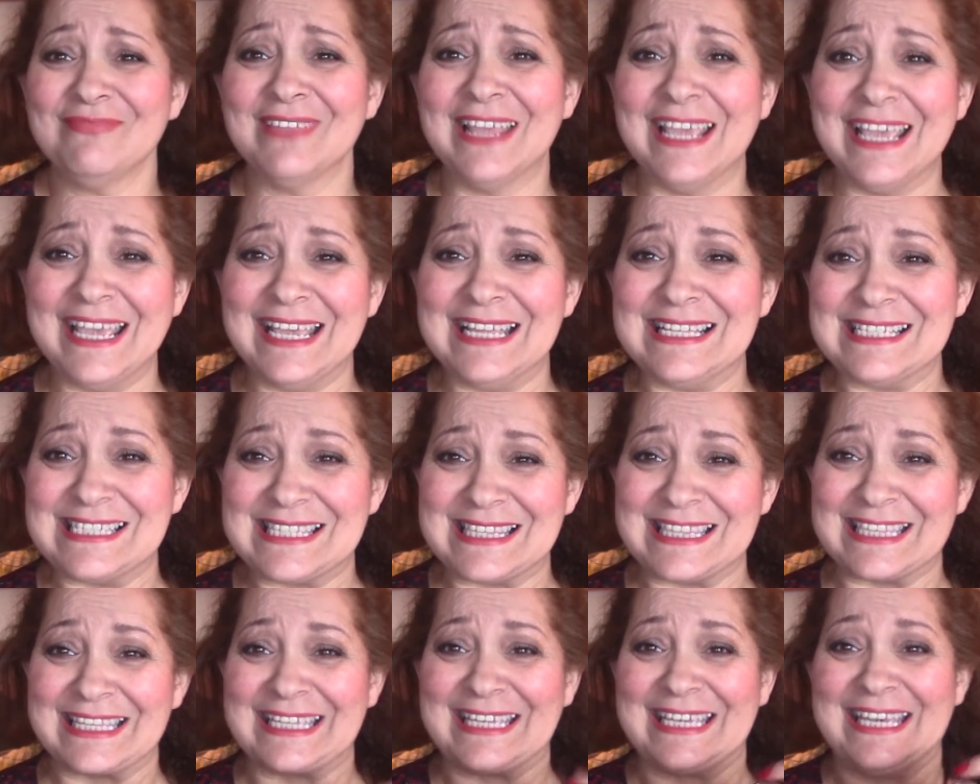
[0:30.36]
it's
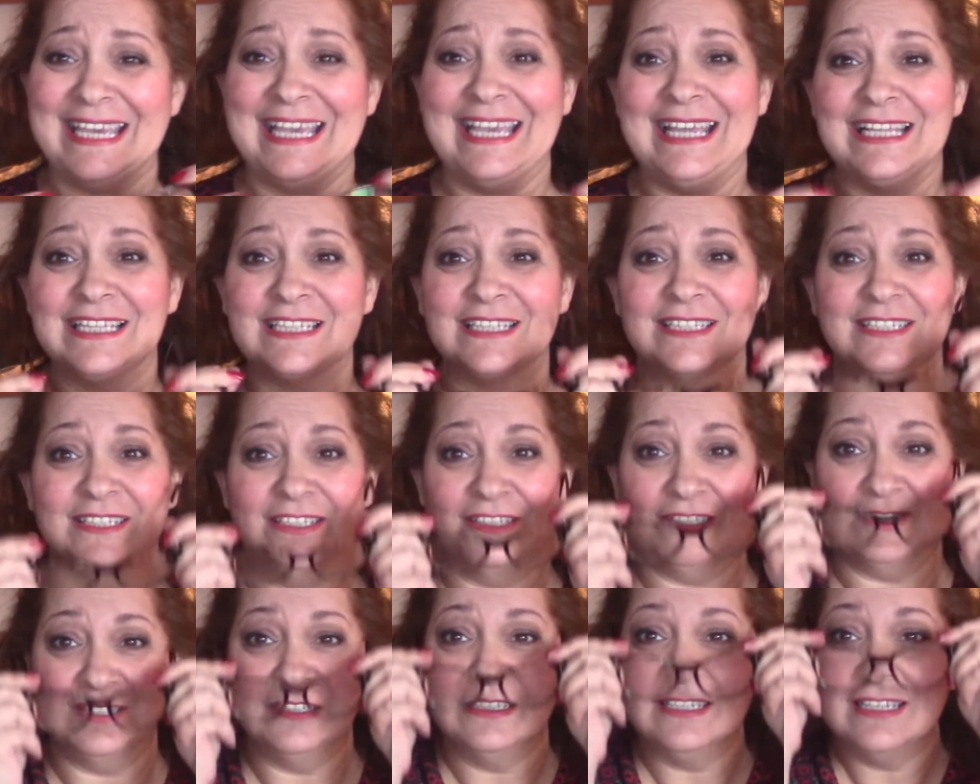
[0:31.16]
the kitten.
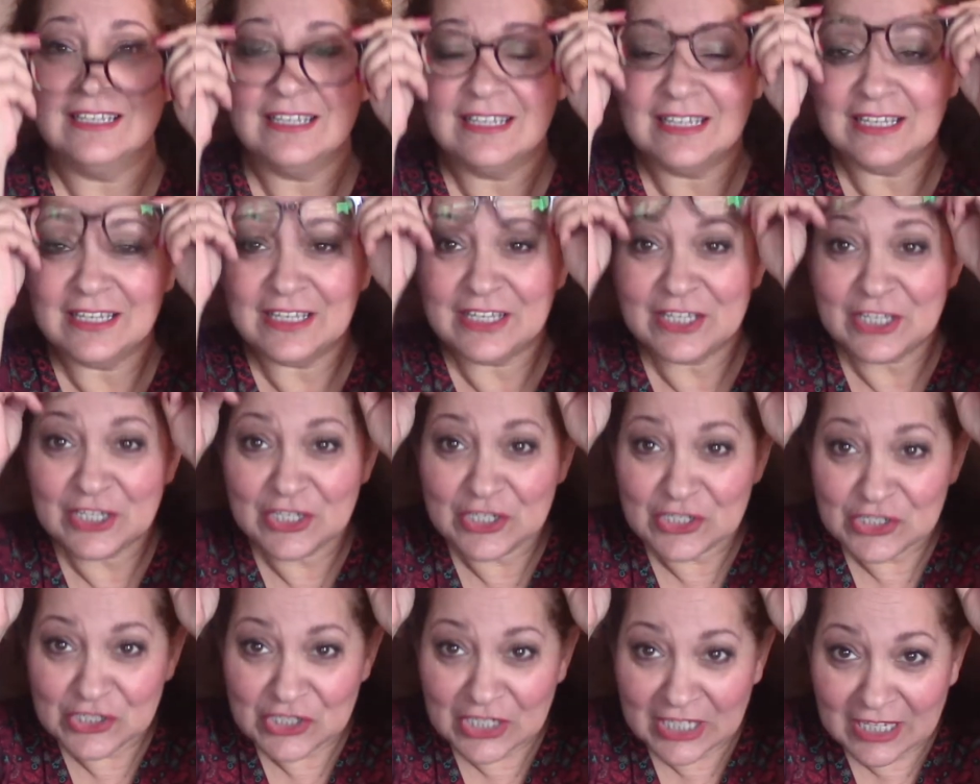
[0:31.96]

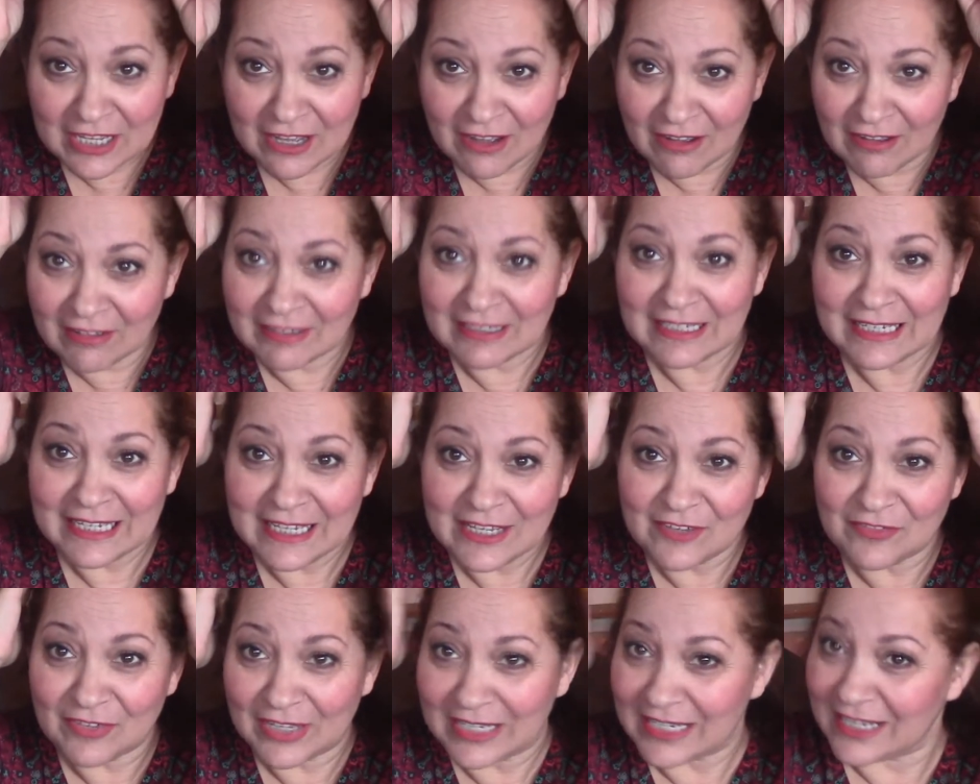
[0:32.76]
She can't
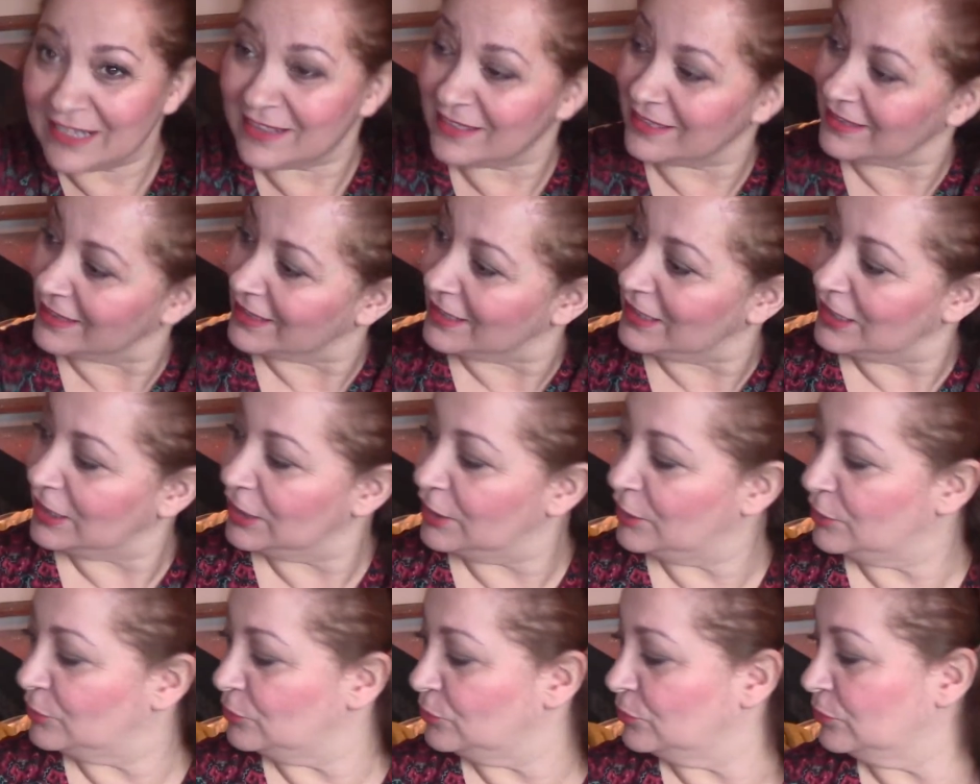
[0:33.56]
leave anything
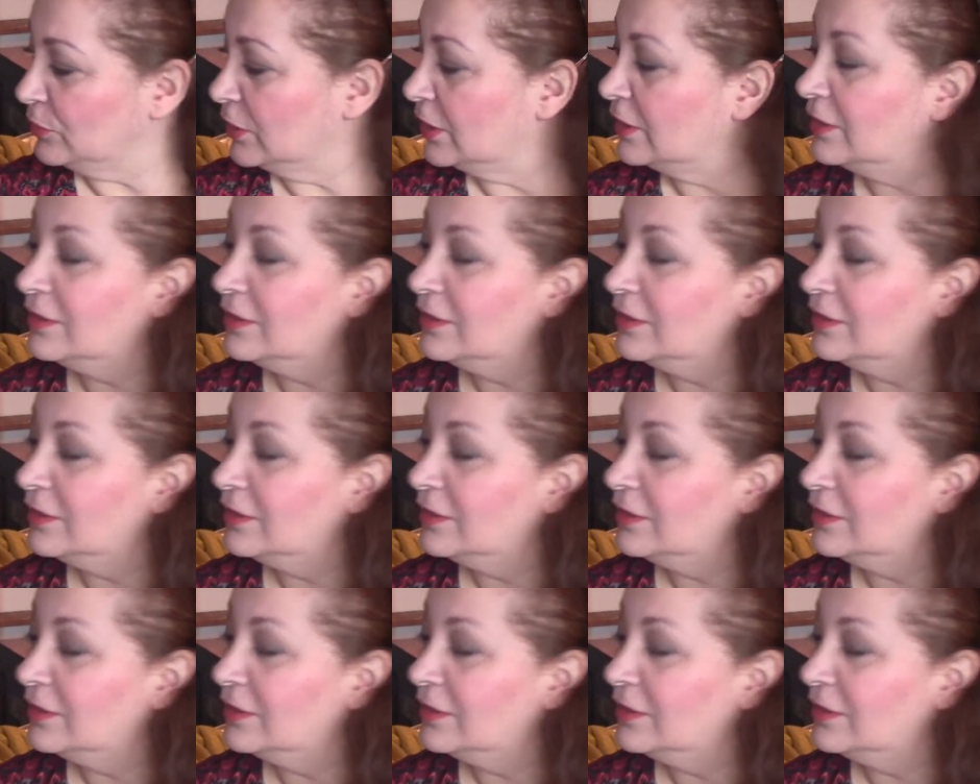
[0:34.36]
alone.